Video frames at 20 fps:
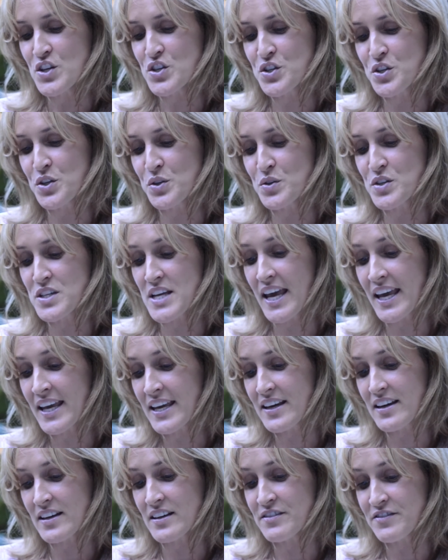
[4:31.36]
to
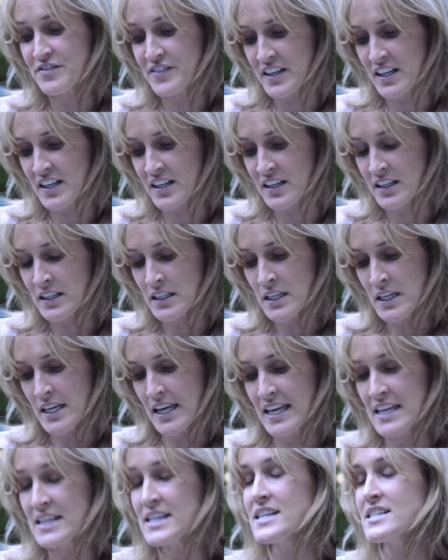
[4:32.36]
take a villa
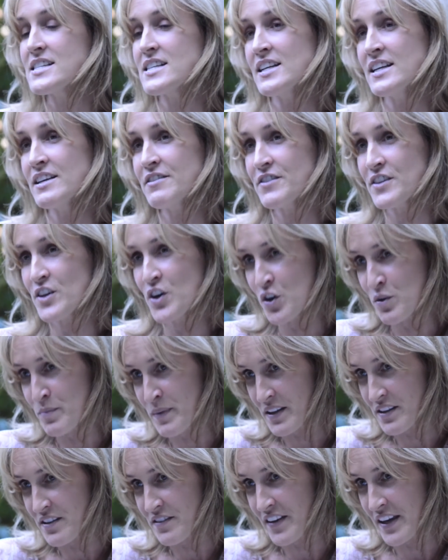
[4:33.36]
in Italy for the whole
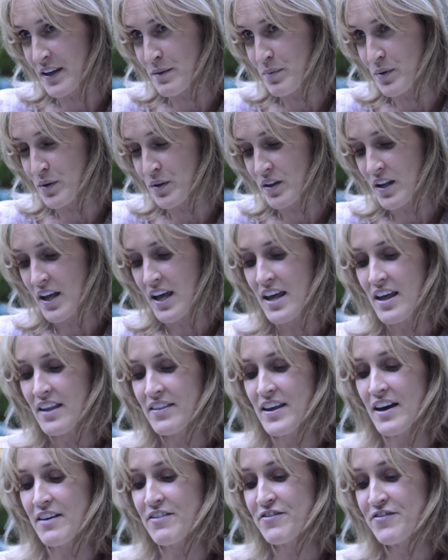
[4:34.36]
month of April.
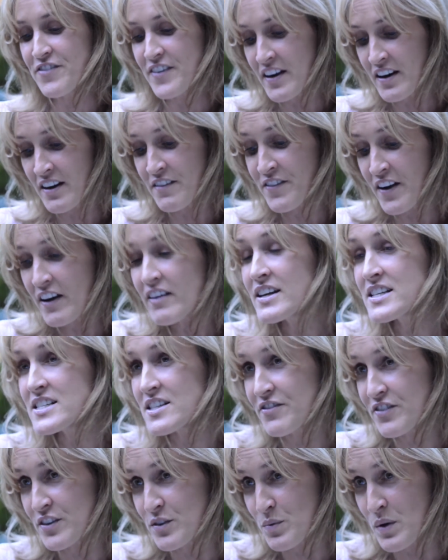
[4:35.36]
They're very
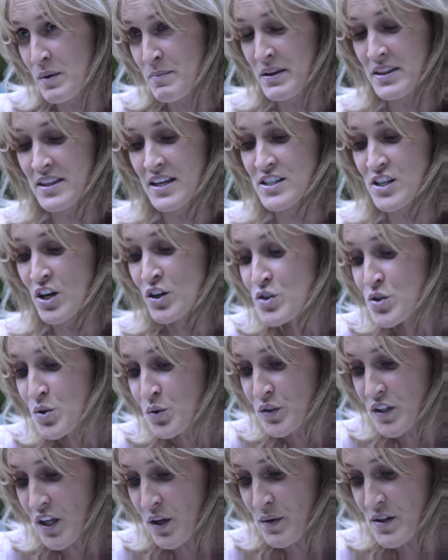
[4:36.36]
different women. They don't
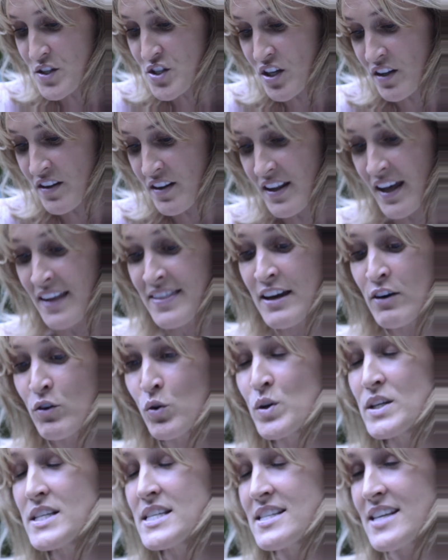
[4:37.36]
all know each other, and they're
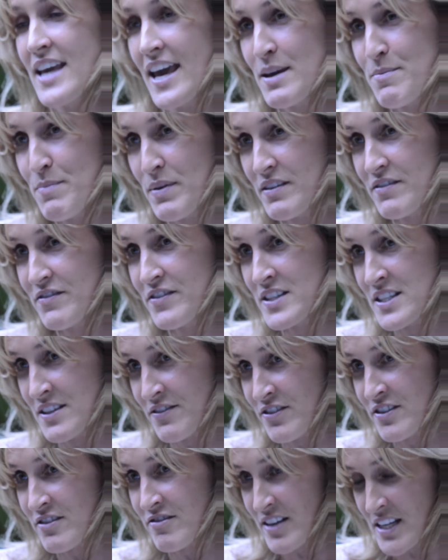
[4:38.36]
all escaping for
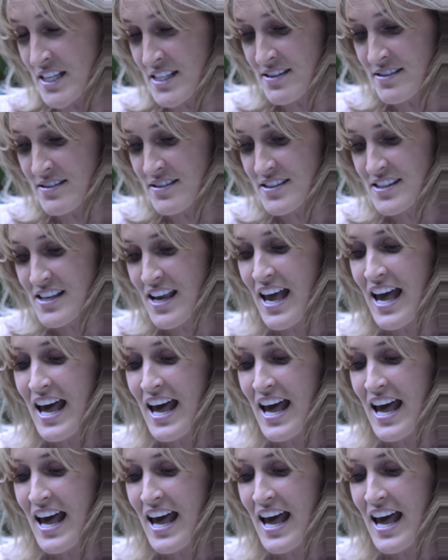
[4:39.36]
different reasons.